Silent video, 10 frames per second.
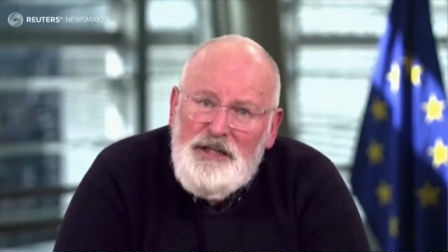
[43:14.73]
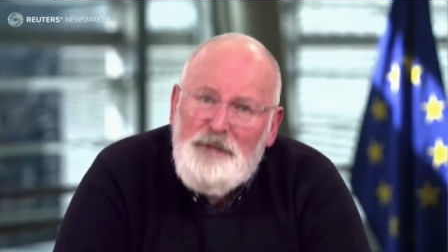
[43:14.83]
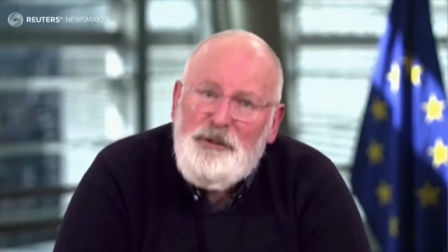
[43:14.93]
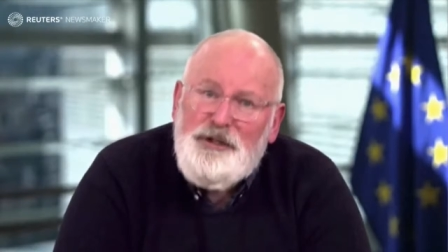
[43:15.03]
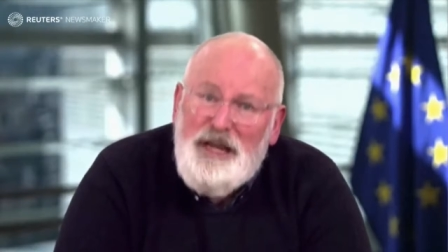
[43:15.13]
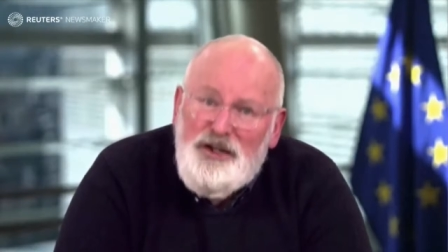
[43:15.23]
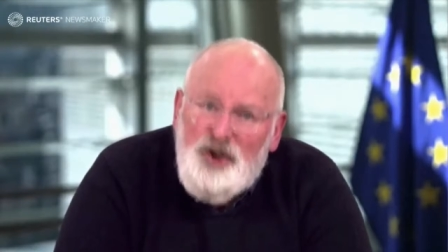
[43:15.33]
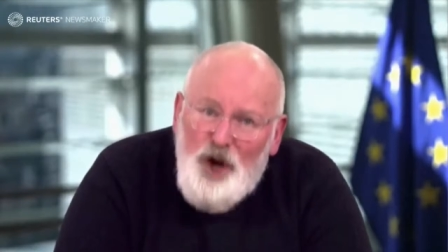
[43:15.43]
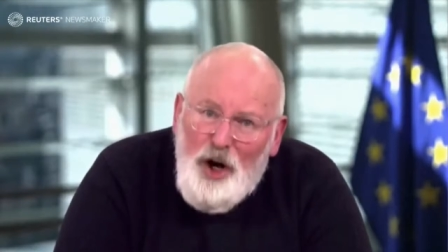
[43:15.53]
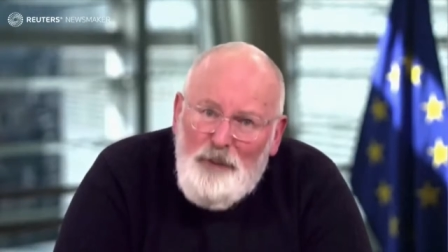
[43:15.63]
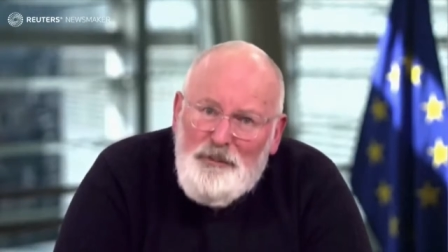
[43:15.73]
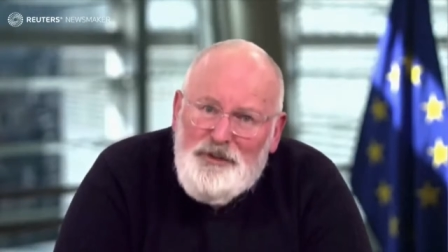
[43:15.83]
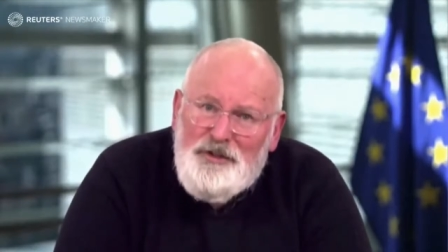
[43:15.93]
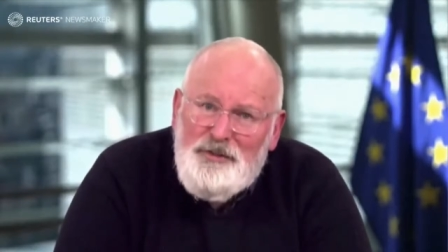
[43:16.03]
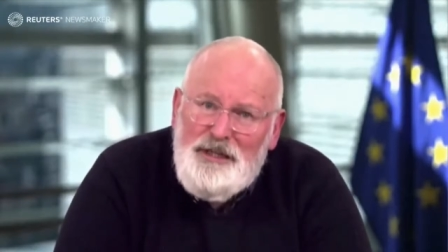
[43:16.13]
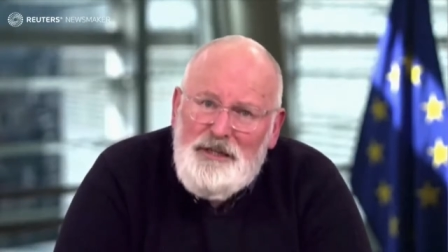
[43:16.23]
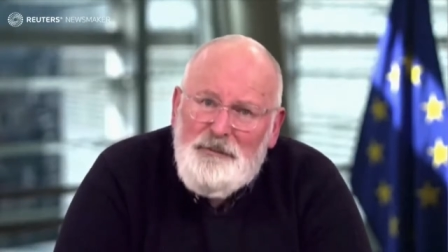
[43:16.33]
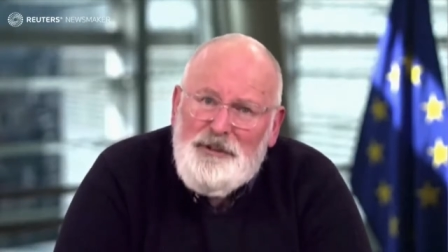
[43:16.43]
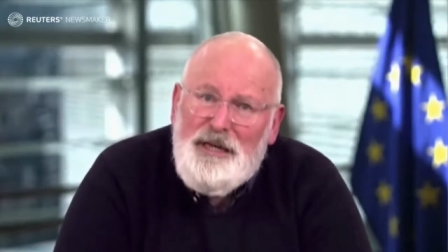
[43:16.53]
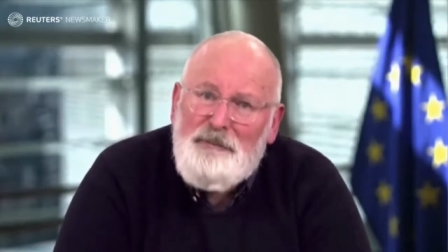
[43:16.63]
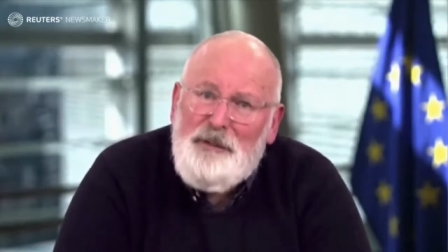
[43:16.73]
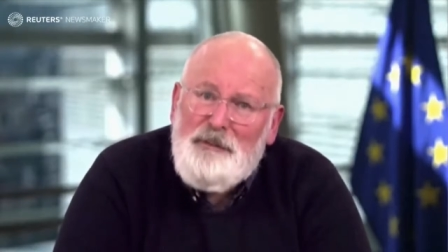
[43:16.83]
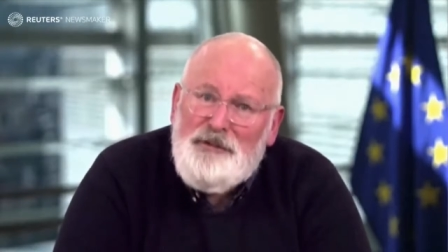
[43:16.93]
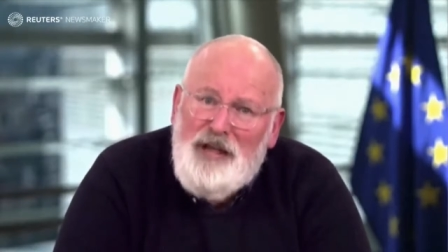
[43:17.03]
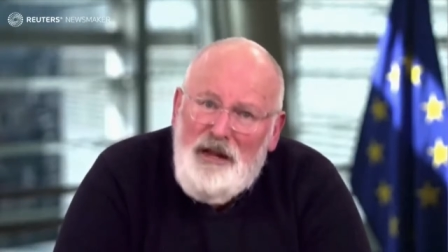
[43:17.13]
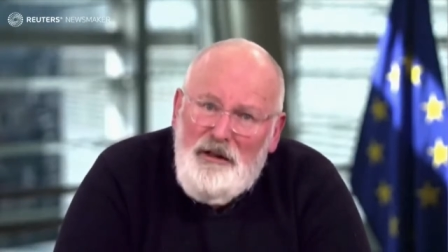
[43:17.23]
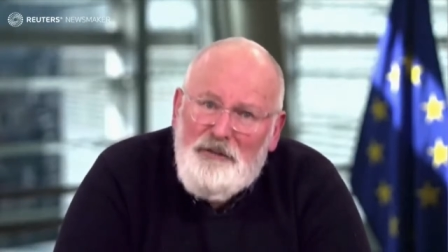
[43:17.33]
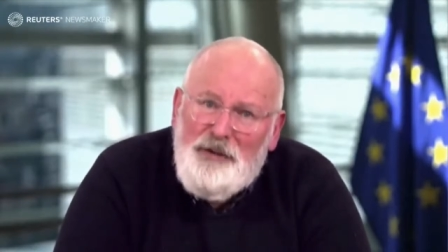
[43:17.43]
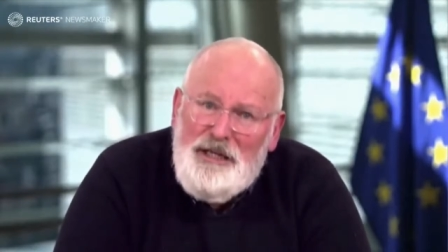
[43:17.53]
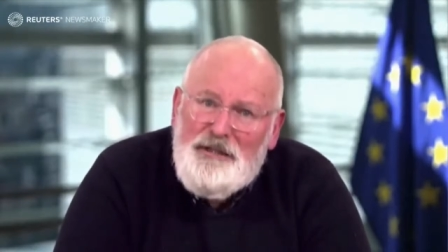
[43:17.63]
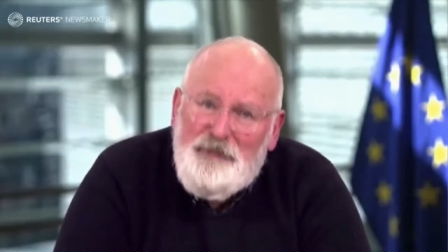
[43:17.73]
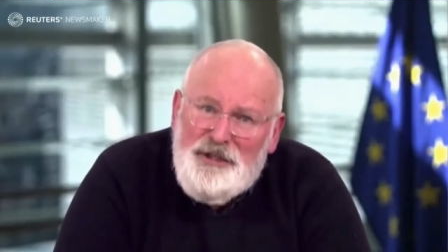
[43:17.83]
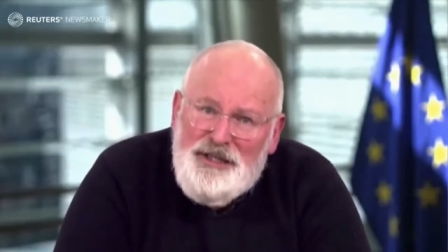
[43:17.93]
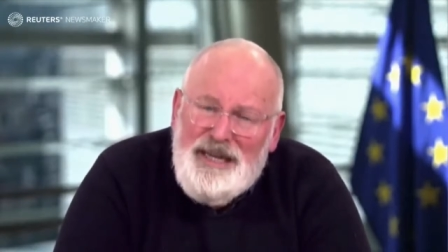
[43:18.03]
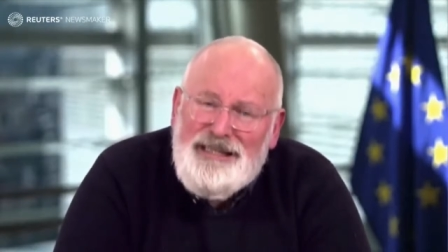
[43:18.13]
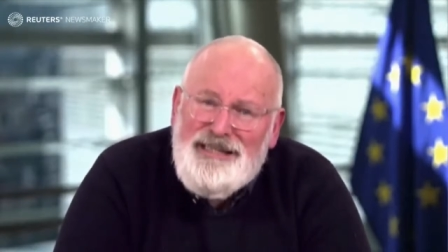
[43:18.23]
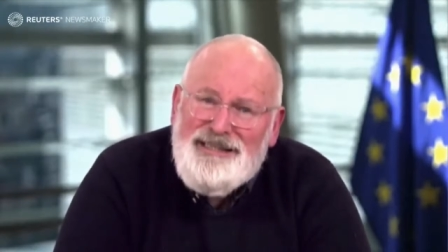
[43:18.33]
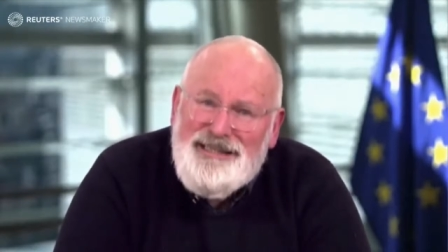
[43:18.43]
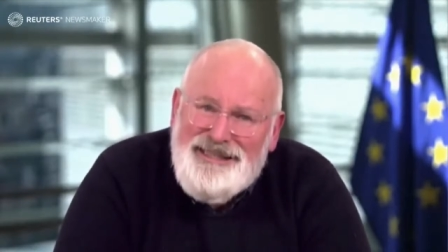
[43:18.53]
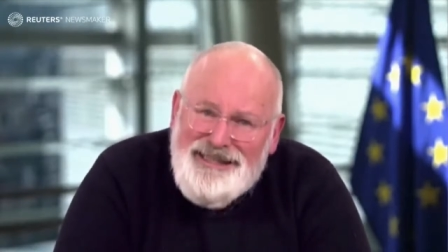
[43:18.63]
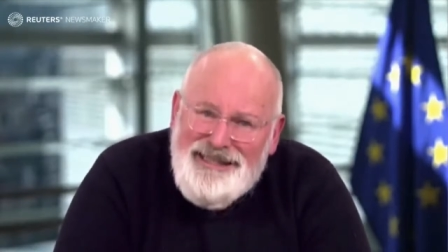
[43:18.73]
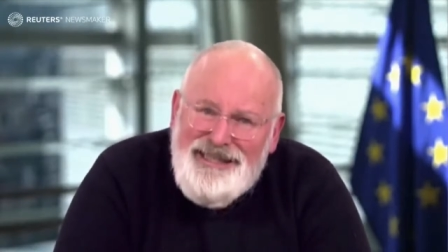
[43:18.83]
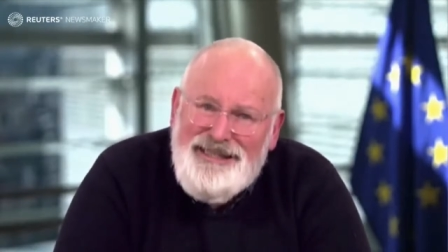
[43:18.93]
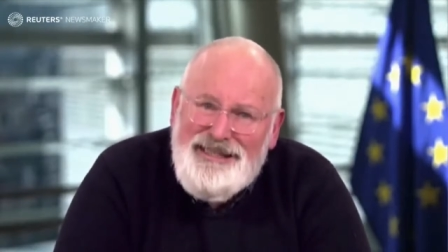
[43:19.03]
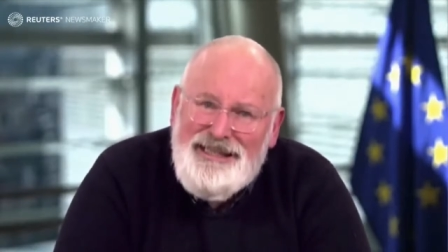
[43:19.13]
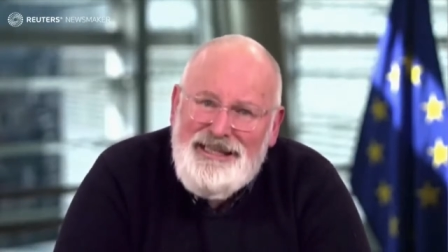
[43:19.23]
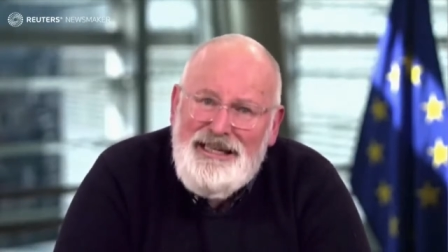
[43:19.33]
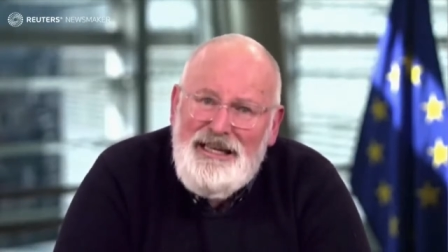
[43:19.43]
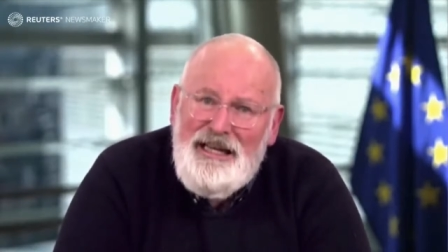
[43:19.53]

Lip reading: We need to protect jobs. We need to protect people's health. We need to protect our society.